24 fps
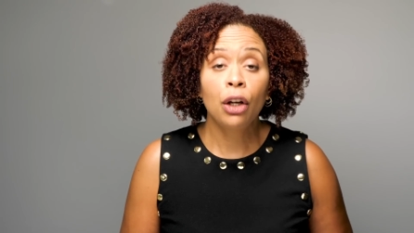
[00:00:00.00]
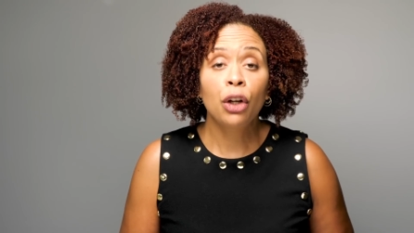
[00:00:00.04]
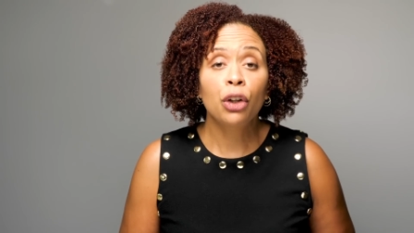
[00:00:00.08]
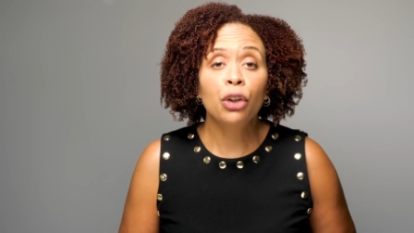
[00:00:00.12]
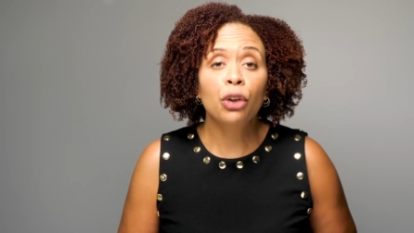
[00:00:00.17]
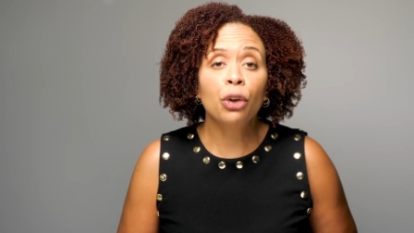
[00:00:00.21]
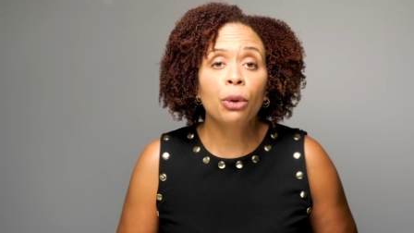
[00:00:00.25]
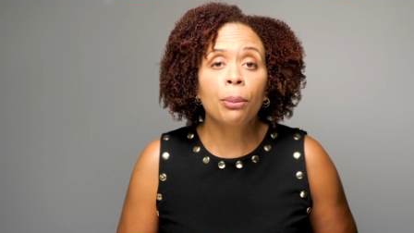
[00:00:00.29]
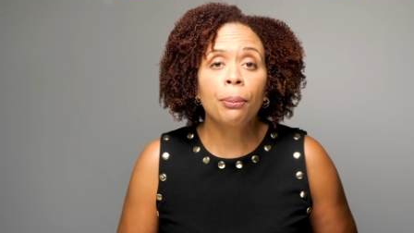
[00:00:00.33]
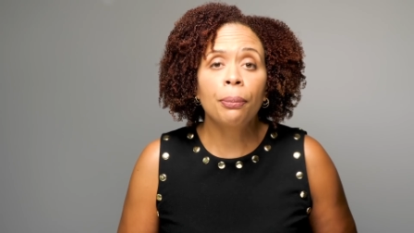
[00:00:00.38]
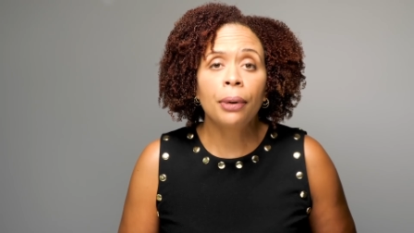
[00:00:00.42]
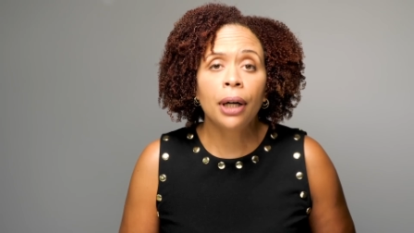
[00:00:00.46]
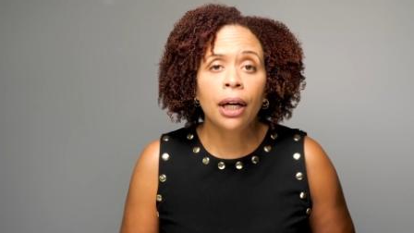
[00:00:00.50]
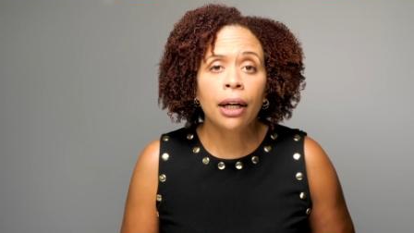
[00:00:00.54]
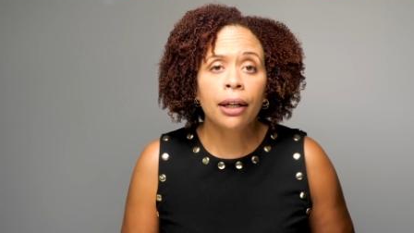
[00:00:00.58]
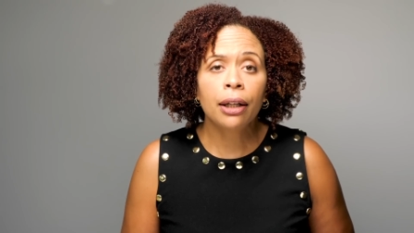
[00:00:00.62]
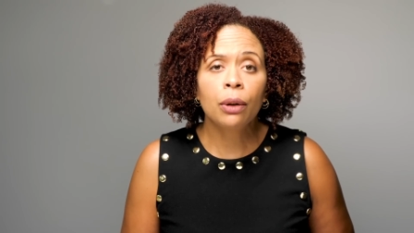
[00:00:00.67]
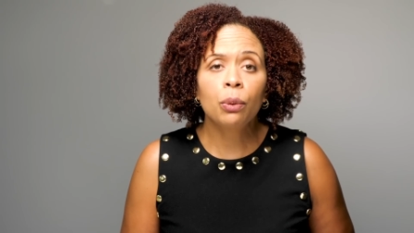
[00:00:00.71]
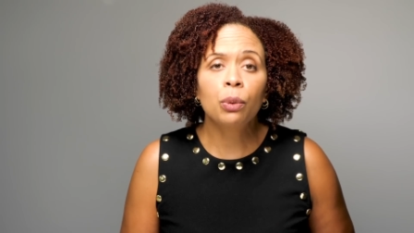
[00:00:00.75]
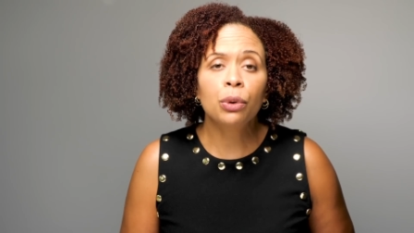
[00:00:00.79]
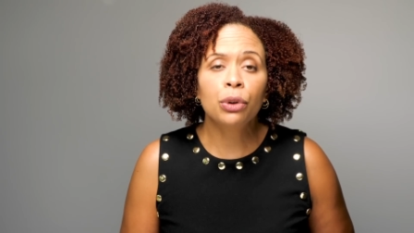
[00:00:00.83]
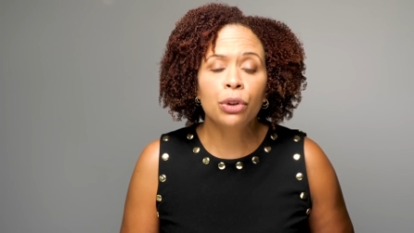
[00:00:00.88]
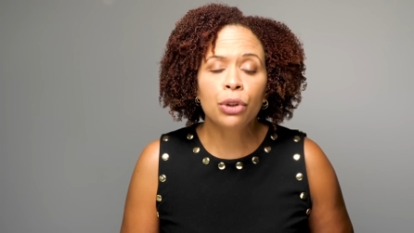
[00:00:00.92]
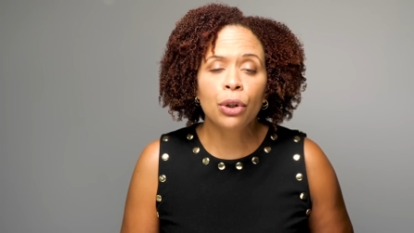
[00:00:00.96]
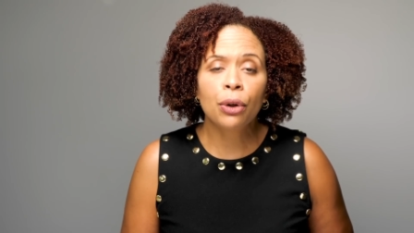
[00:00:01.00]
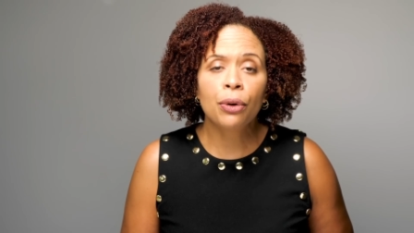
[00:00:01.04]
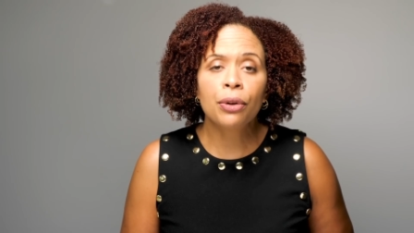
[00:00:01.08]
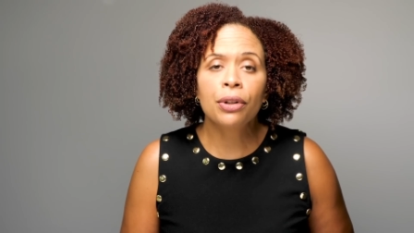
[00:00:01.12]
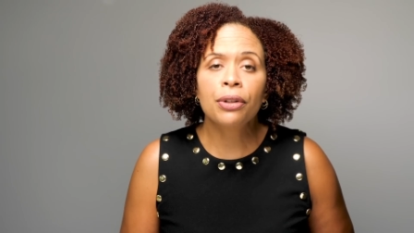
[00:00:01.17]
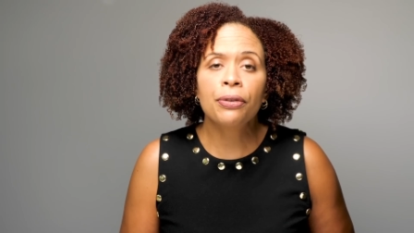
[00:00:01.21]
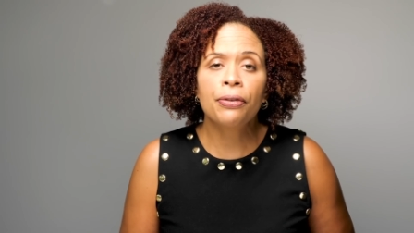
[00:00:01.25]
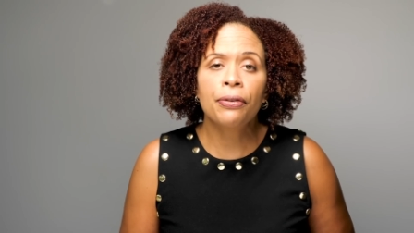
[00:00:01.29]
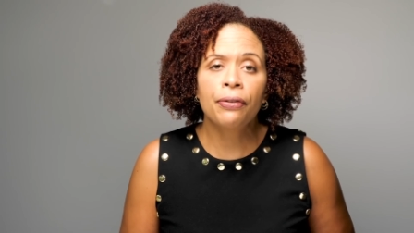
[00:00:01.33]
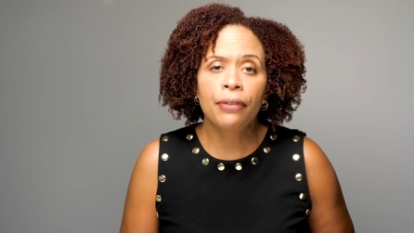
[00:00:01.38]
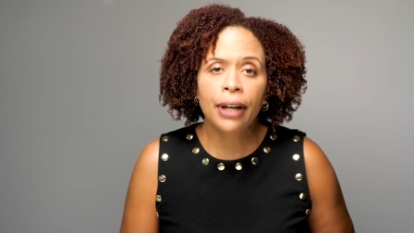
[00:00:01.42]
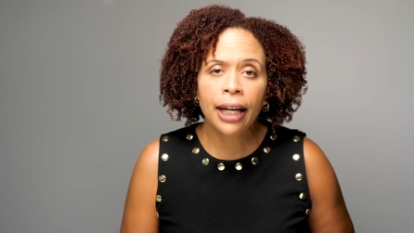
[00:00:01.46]
your body will turn
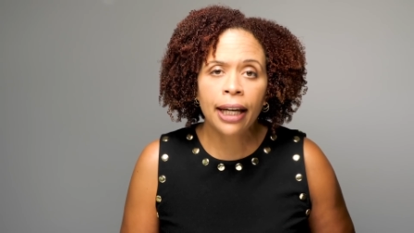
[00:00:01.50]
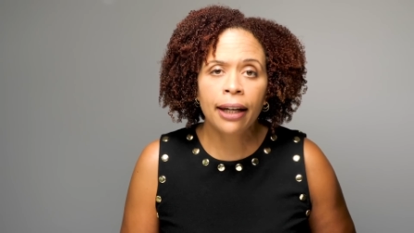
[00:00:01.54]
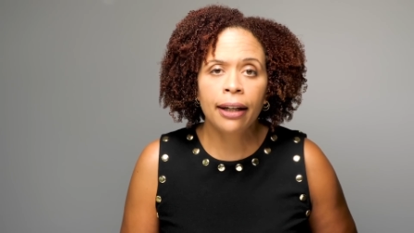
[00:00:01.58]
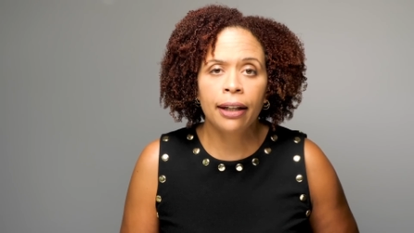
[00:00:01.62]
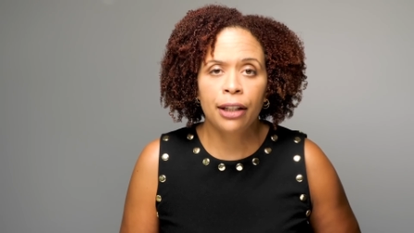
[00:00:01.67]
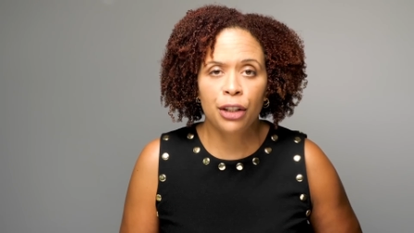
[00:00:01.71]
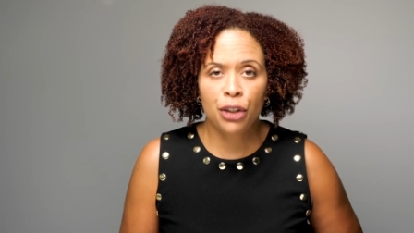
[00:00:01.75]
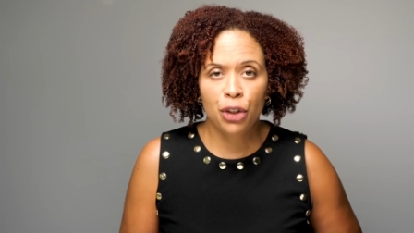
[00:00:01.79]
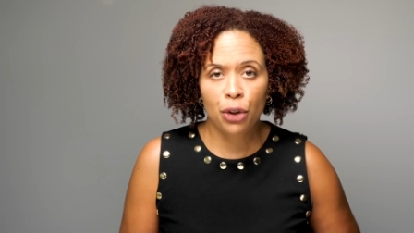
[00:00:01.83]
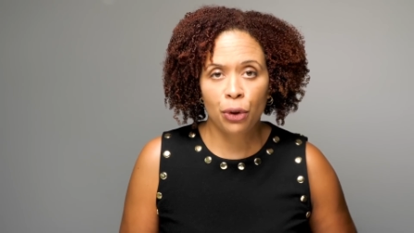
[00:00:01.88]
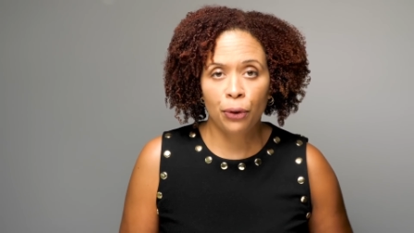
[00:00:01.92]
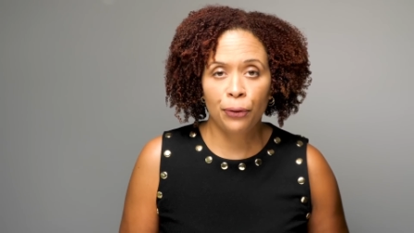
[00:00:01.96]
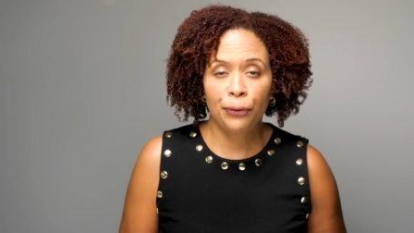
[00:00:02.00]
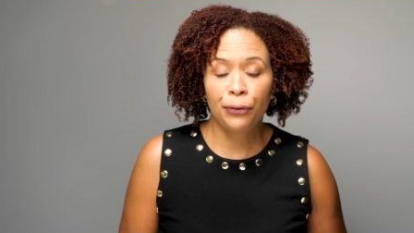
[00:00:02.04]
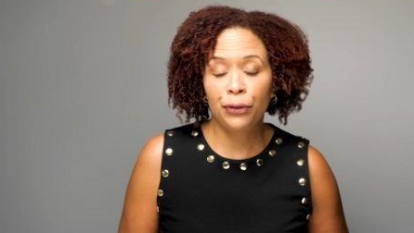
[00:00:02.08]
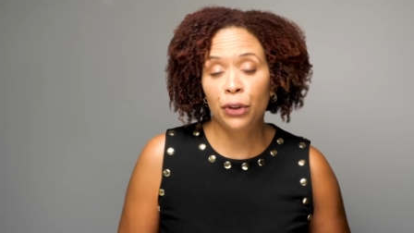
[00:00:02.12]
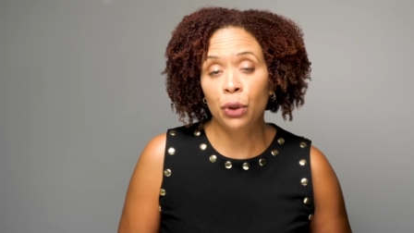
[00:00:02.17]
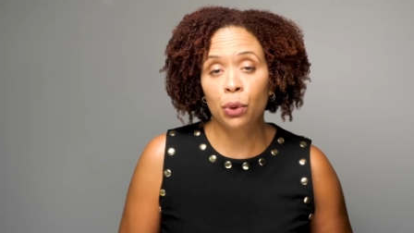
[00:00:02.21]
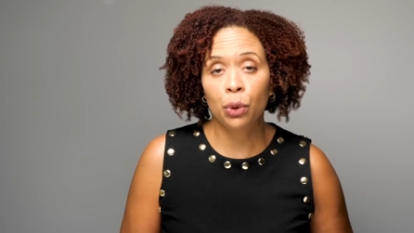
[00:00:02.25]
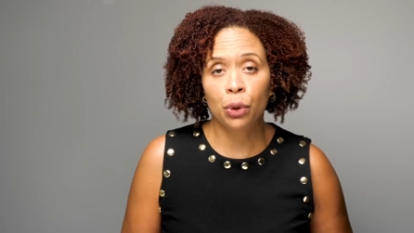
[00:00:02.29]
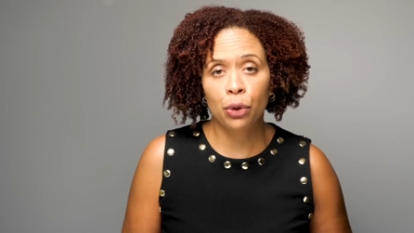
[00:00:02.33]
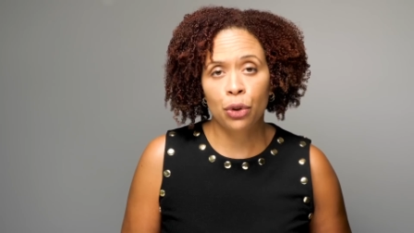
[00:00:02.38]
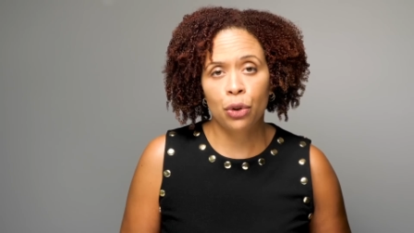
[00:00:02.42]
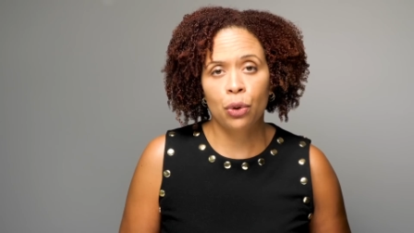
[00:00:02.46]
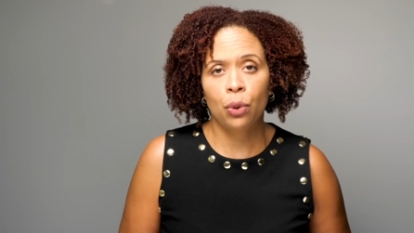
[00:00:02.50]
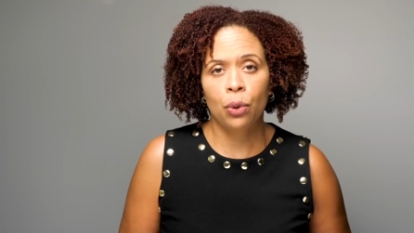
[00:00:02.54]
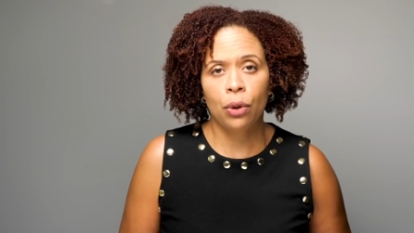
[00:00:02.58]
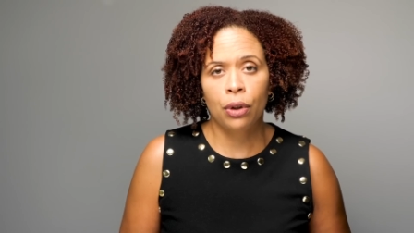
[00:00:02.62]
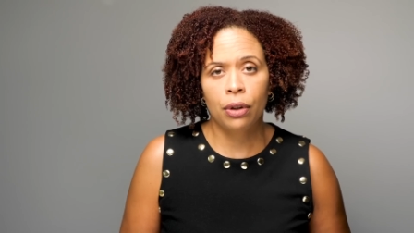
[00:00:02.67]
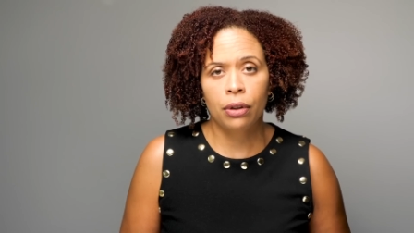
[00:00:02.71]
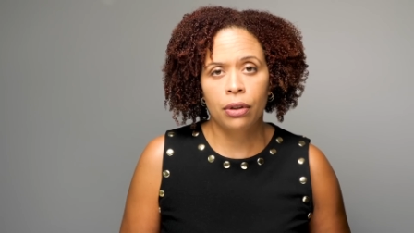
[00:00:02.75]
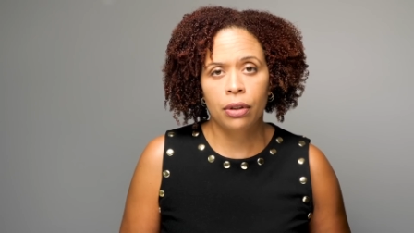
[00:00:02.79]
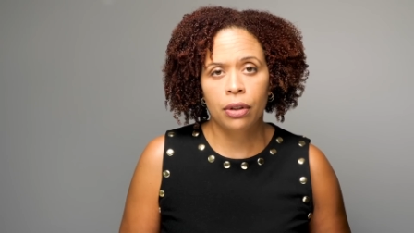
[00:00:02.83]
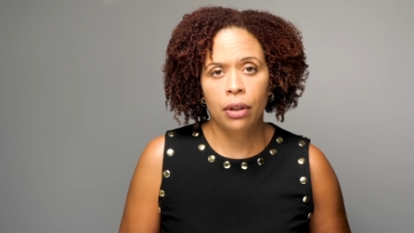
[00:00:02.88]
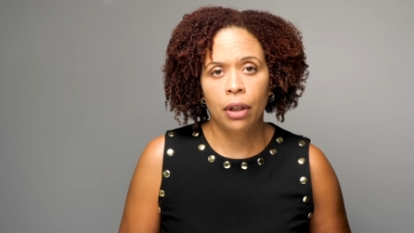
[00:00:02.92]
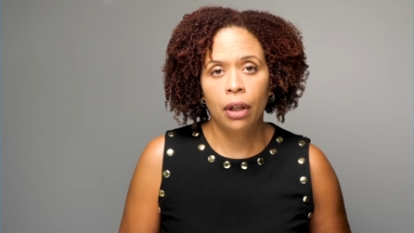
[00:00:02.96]
to fat as your fuel
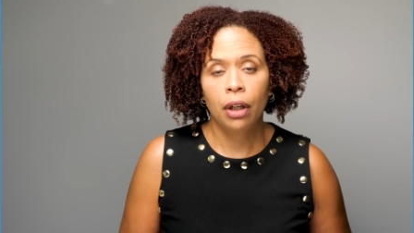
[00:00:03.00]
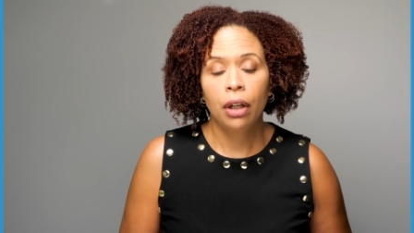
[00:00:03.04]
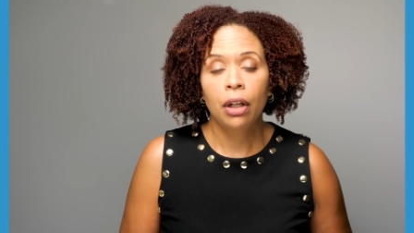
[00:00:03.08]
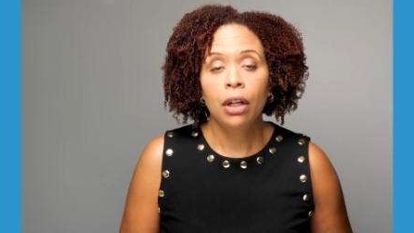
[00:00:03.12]
source.